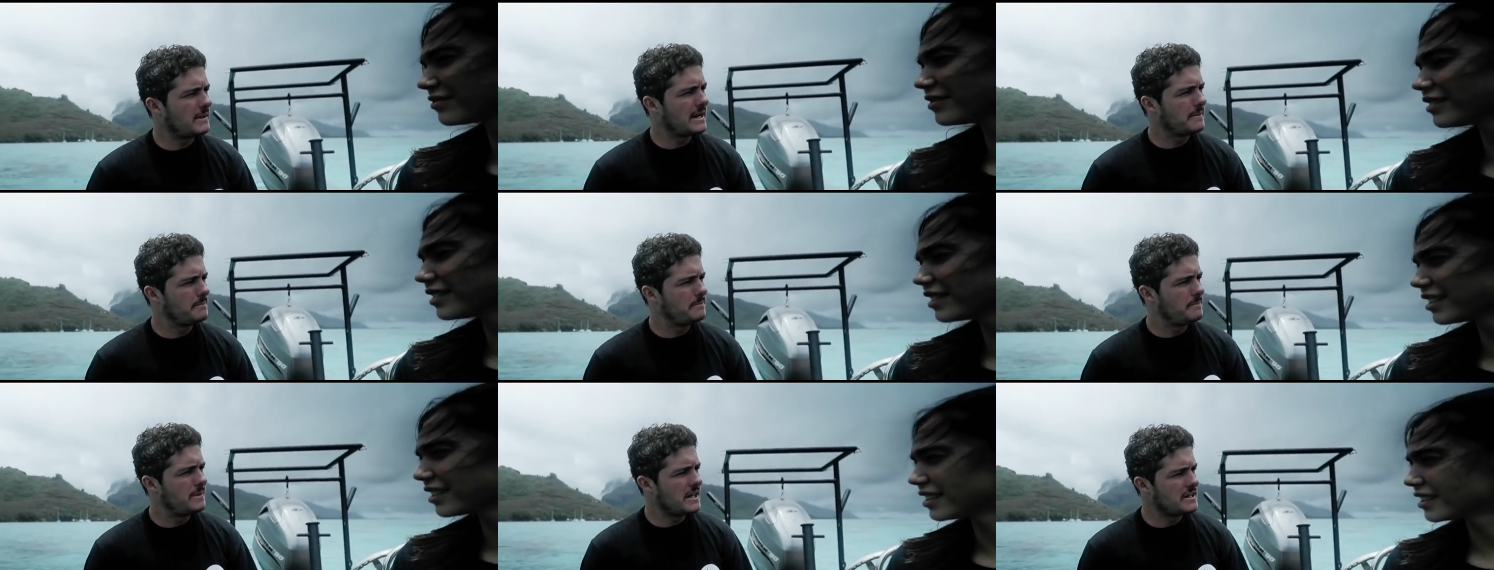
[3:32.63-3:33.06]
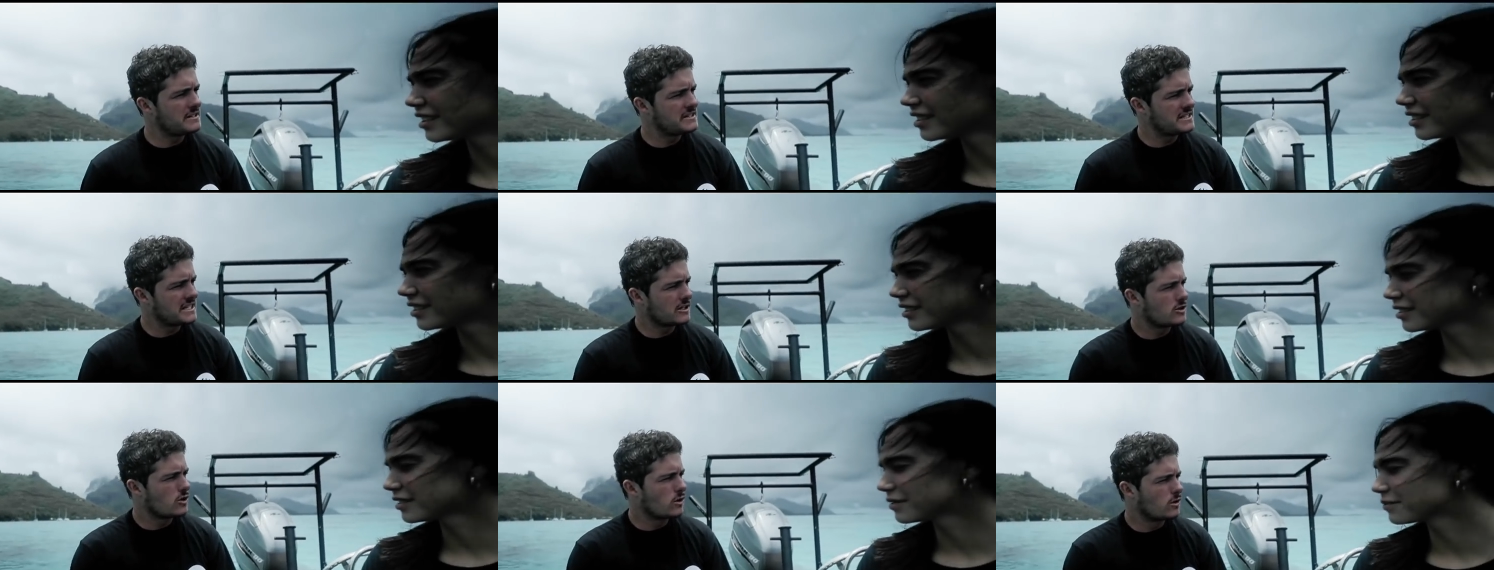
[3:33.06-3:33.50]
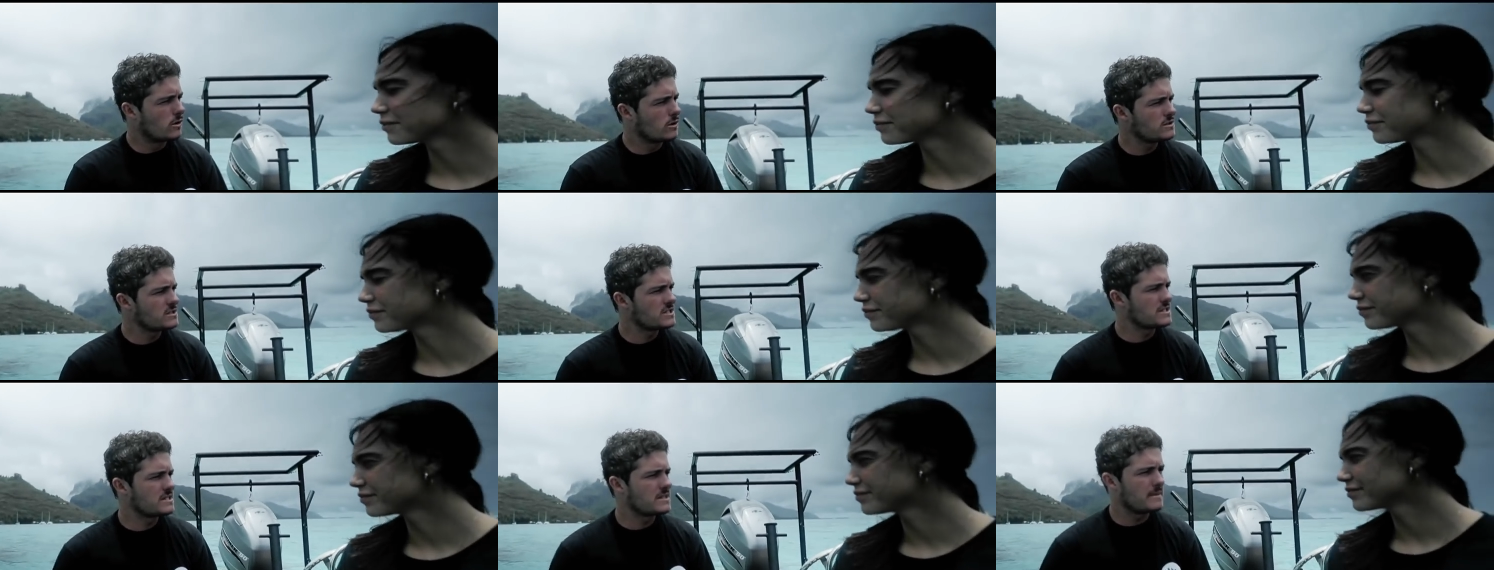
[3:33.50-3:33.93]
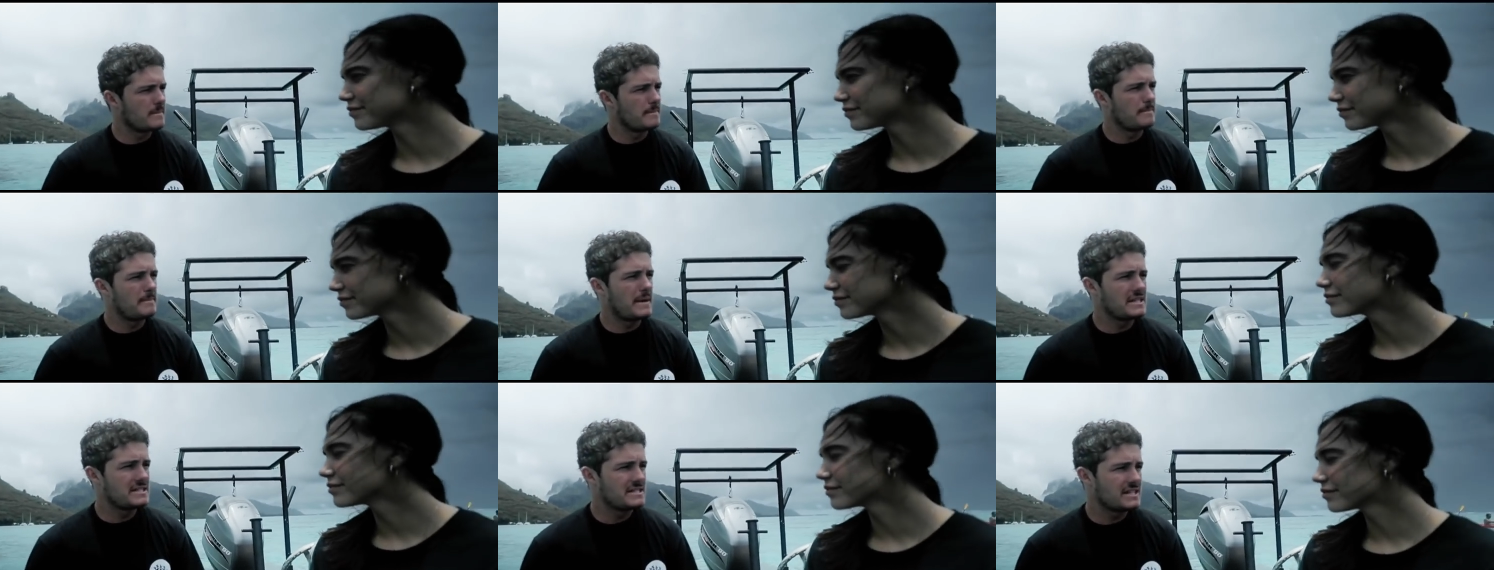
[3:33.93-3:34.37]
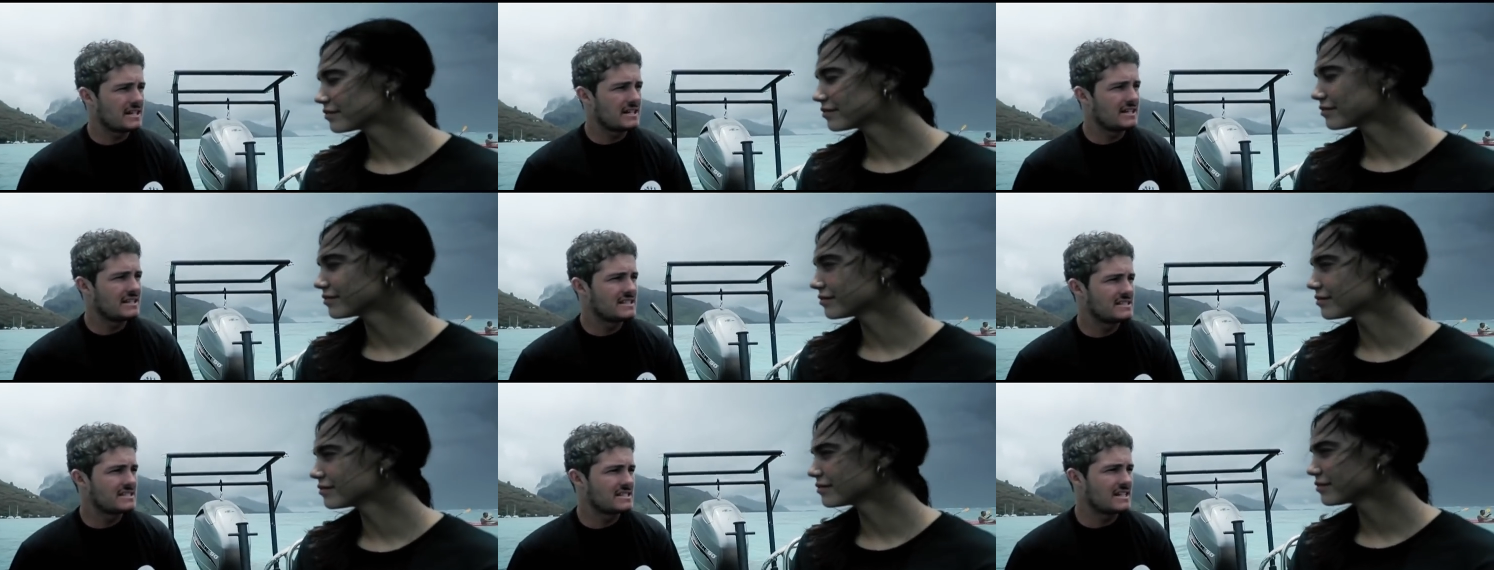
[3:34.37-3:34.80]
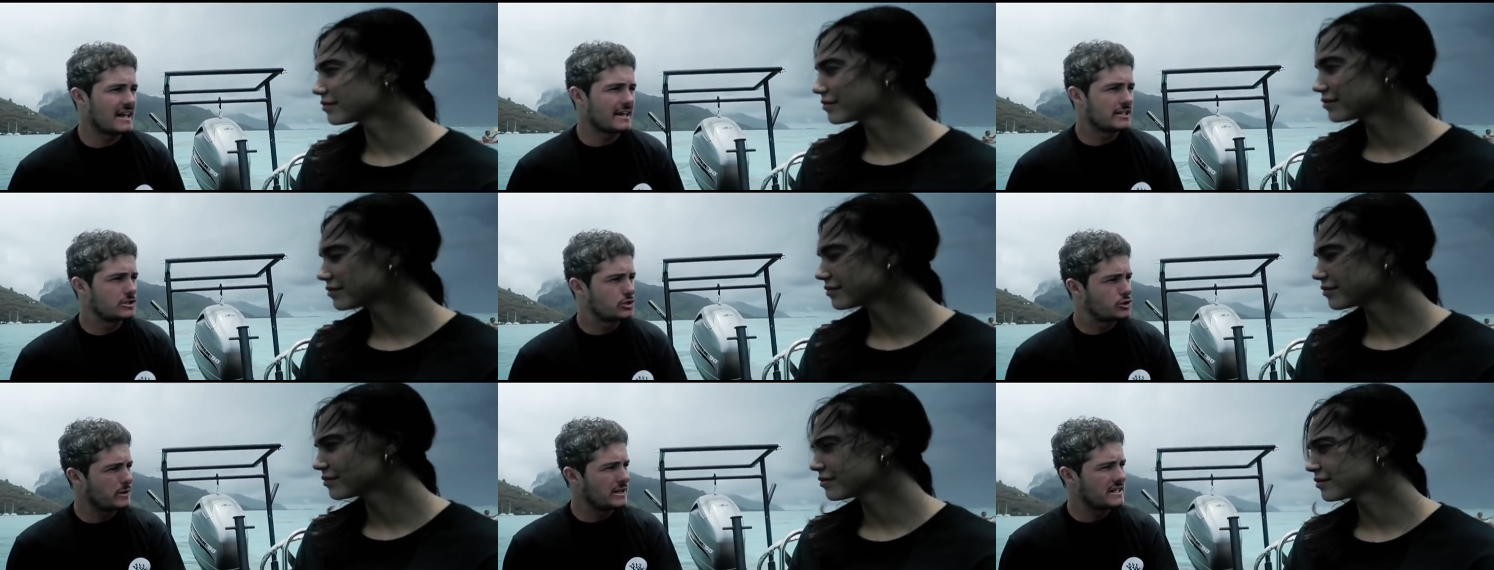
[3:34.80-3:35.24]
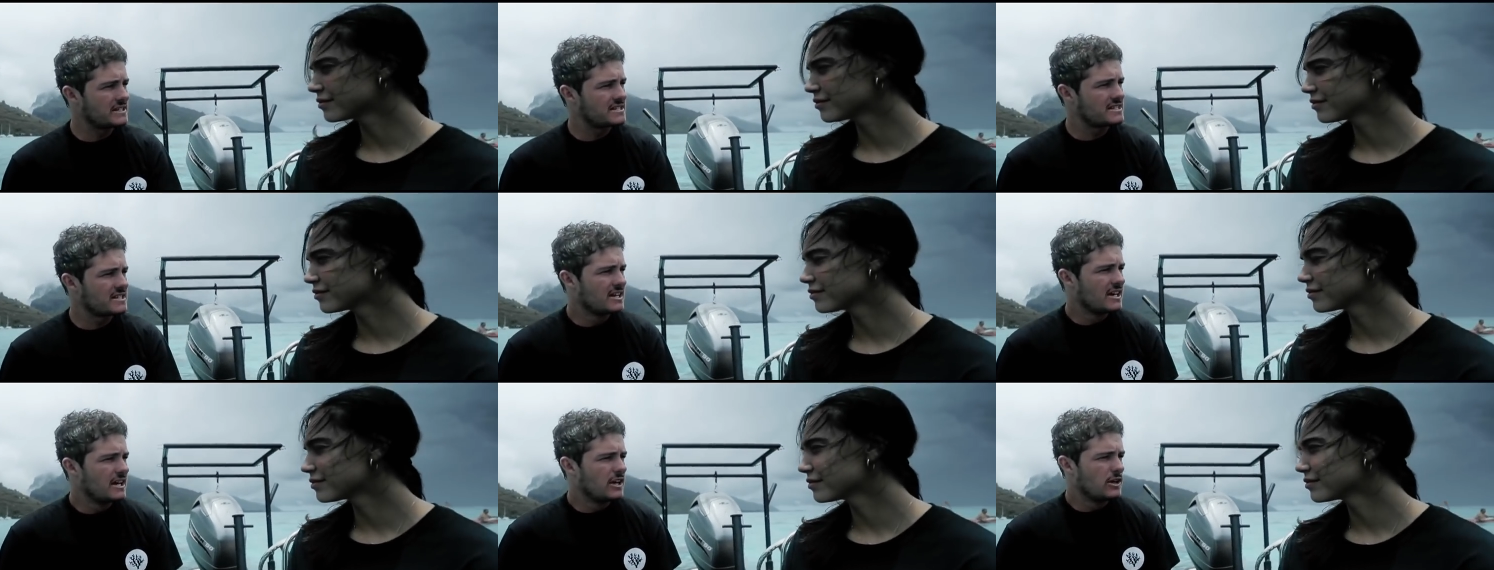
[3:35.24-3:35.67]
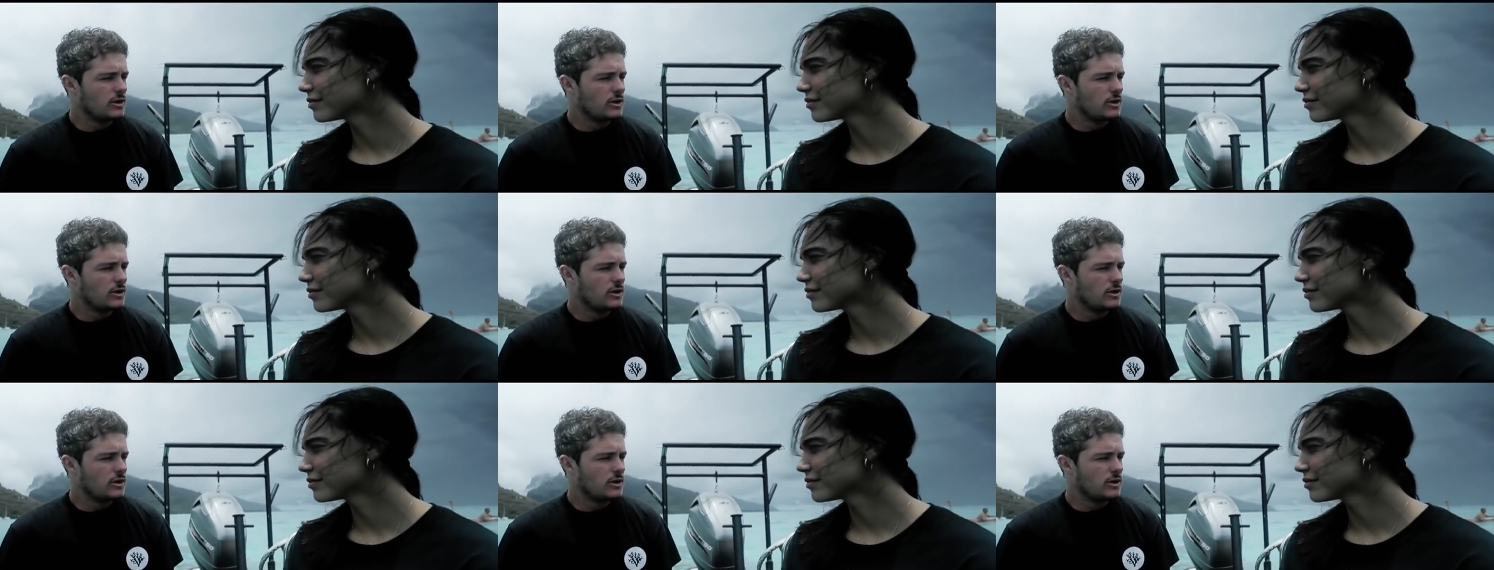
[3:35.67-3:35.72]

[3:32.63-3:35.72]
Speaker 1: by planting corals. Basically it's like trees.